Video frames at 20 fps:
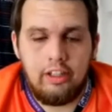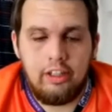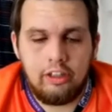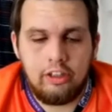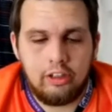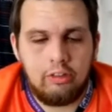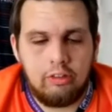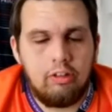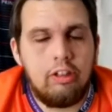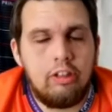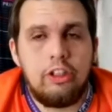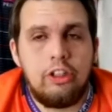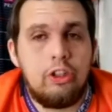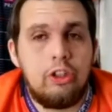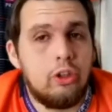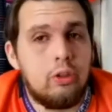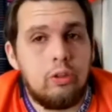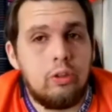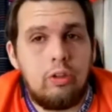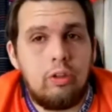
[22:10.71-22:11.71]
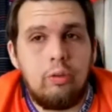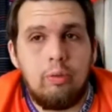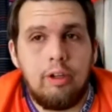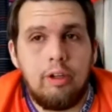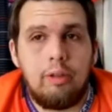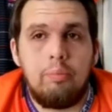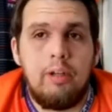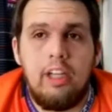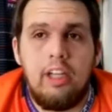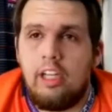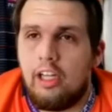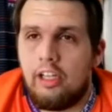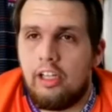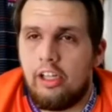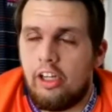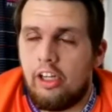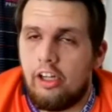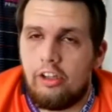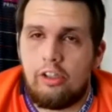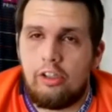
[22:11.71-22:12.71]
There's a running joke with me and
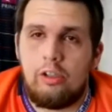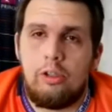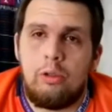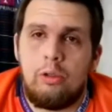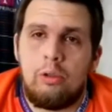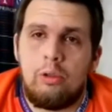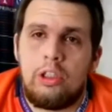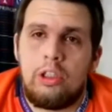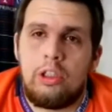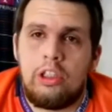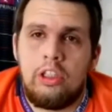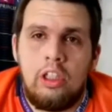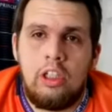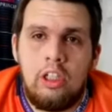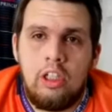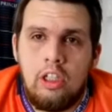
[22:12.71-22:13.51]
the other hosts